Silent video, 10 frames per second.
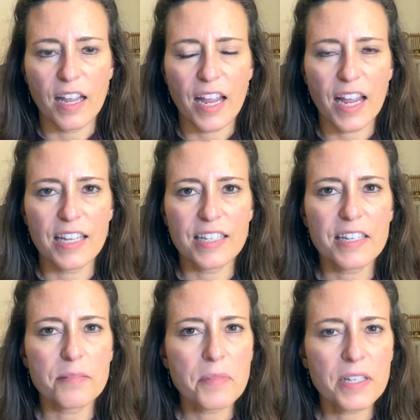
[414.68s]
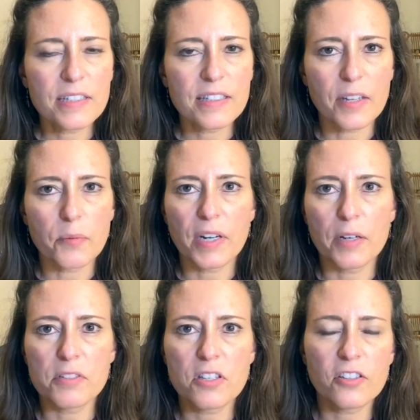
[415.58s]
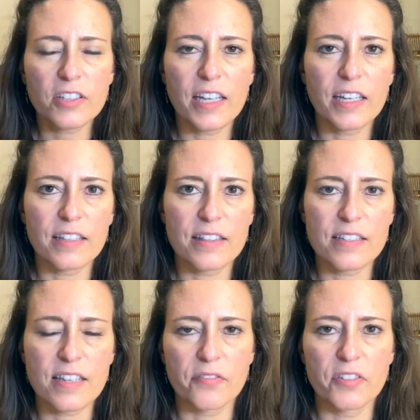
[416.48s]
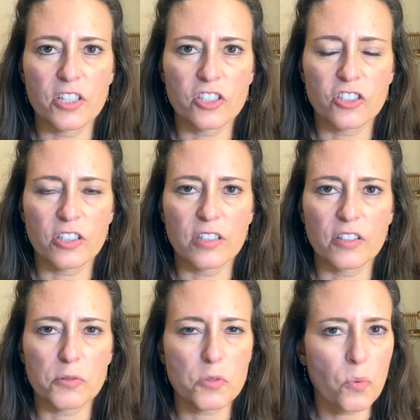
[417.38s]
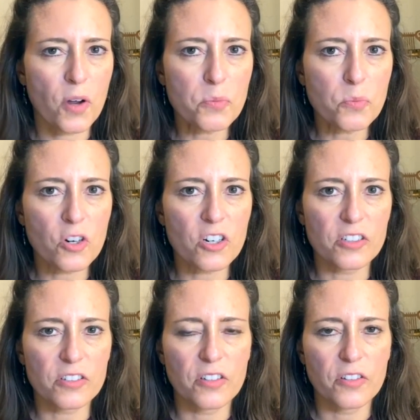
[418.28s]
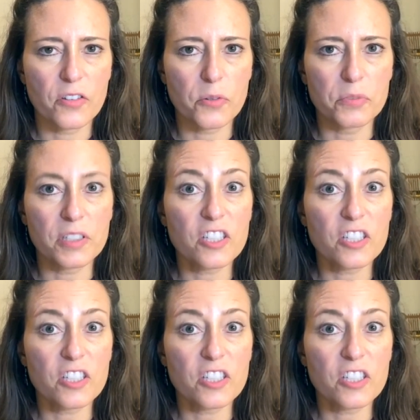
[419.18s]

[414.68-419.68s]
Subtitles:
And admittedly, when I was looking at this definition, there was one word that really